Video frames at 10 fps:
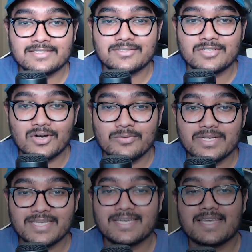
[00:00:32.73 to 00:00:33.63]
to go with
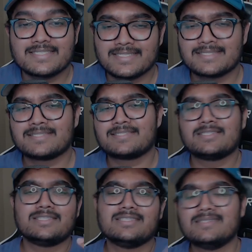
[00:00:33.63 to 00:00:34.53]
it because it's,
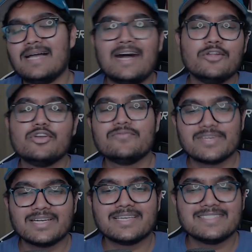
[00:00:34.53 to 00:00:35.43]
I don't know if you
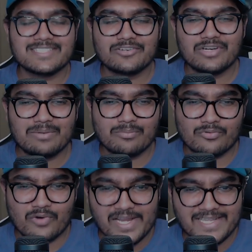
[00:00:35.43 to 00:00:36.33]
could consider it
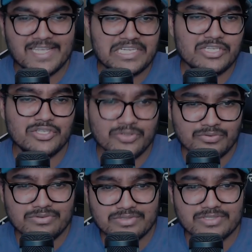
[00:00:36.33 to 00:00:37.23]
breaking
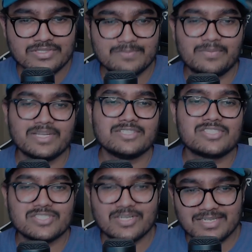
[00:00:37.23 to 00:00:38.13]
news, but it's
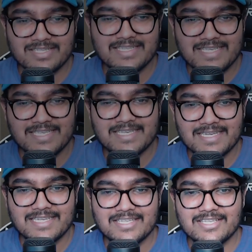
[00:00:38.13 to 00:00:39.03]
certainly
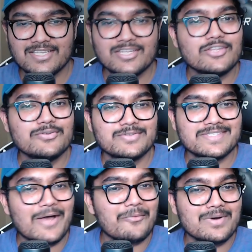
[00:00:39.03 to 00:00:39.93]
news
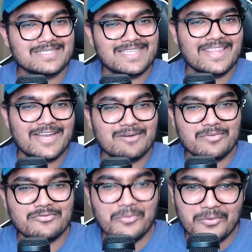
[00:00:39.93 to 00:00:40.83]
that wasn't there
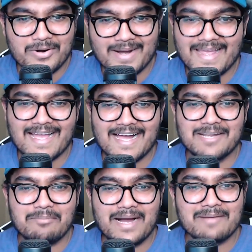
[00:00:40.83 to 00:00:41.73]
before and kind
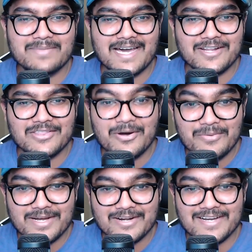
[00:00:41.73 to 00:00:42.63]
of popped out of
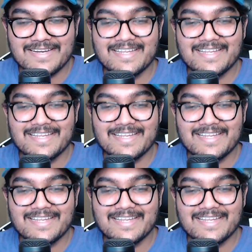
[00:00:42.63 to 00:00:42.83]
nowhere.